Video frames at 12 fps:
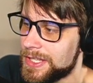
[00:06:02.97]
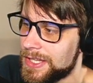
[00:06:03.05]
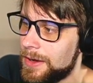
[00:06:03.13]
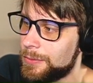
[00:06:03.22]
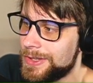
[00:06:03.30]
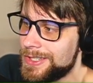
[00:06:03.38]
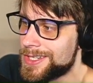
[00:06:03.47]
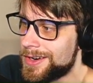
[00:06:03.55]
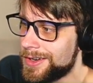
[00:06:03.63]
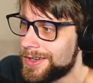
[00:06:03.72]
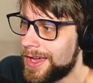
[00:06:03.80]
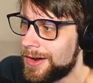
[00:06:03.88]
yeah, we
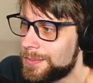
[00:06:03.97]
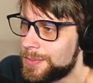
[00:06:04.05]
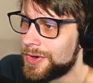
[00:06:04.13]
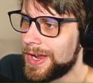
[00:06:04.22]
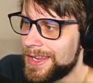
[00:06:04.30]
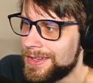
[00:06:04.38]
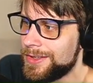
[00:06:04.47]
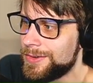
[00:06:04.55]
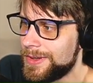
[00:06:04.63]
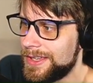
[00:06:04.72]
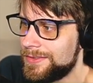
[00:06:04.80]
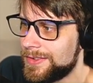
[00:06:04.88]
started our brand
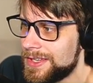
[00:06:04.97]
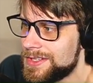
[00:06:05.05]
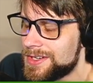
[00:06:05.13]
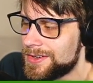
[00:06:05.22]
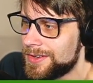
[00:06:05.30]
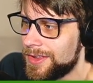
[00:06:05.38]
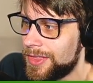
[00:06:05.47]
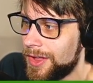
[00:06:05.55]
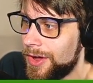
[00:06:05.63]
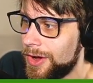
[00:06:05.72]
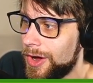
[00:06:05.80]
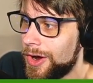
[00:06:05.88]
new adventure, the
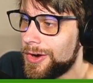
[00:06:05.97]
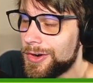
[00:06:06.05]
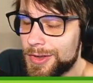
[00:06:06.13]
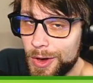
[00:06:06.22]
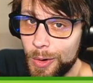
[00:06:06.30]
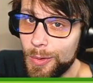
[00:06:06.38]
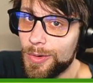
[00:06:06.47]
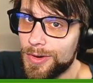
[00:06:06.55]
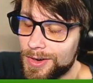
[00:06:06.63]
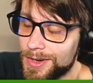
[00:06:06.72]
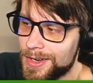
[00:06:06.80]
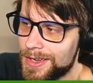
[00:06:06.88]

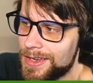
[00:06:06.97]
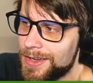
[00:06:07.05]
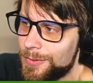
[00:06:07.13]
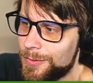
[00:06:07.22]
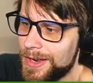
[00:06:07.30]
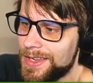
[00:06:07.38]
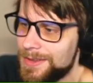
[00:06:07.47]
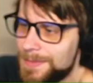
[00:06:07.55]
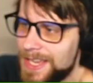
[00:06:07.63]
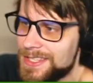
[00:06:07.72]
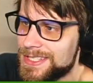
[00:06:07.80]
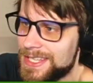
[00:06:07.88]
hardcore
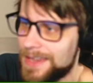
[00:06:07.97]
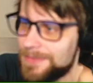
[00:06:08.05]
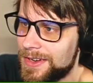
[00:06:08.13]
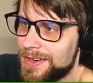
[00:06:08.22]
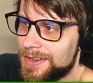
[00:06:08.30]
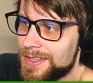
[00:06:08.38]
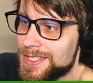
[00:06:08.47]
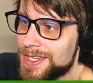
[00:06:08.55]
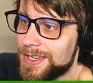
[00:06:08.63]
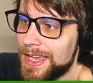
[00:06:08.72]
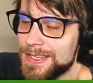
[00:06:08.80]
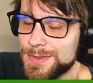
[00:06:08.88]
randomized Sapphire
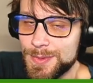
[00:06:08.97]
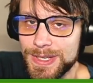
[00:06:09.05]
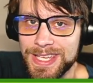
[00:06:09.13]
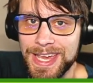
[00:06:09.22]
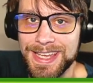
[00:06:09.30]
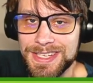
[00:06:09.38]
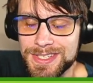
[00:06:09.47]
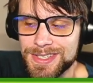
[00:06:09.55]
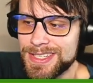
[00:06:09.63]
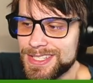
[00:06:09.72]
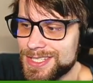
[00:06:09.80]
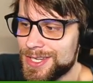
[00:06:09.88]
Nuzlocke, as we catch
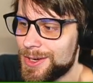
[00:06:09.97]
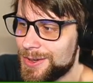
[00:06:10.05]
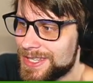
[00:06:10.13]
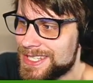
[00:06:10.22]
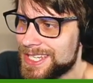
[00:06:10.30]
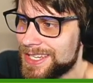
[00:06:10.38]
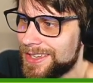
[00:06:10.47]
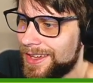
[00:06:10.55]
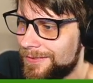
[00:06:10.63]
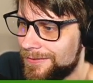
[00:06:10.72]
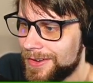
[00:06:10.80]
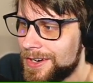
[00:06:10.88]
this Togetic.
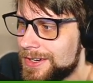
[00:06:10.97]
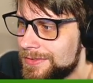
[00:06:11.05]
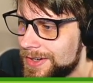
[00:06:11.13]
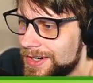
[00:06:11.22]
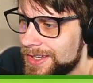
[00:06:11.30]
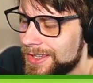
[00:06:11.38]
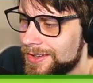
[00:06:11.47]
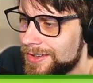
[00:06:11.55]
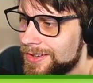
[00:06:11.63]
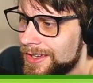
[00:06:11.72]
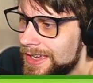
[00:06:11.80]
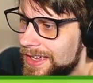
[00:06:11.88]
Very, very
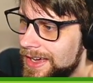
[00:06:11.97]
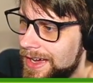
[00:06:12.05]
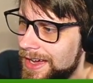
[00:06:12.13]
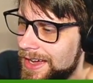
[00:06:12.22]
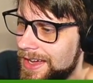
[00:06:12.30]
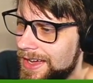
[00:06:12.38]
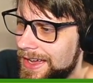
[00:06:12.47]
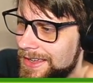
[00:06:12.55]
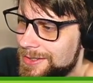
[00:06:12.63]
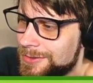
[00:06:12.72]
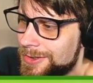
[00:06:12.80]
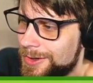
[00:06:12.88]
good. I
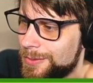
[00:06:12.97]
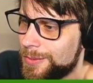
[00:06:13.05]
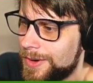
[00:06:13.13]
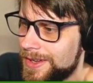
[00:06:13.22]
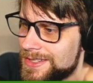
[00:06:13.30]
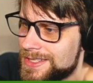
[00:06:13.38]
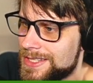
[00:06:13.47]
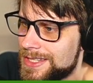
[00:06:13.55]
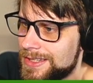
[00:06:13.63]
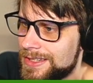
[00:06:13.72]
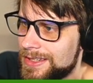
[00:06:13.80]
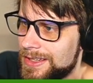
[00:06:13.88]
don't know what
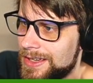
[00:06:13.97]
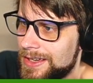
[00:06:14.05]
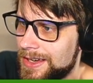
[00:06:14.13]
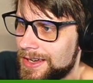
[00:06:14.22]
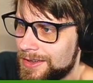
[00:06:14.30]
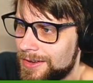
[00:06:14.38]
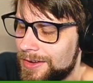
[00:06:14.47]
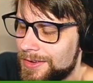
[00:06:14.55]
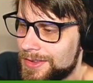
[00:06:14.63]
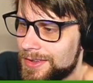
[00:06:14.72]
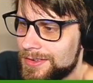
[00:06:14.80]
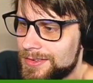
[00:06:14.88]
I
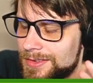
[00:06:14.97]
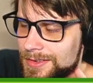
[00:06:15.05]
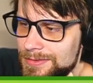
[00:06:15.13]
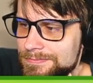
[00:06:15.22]
call this.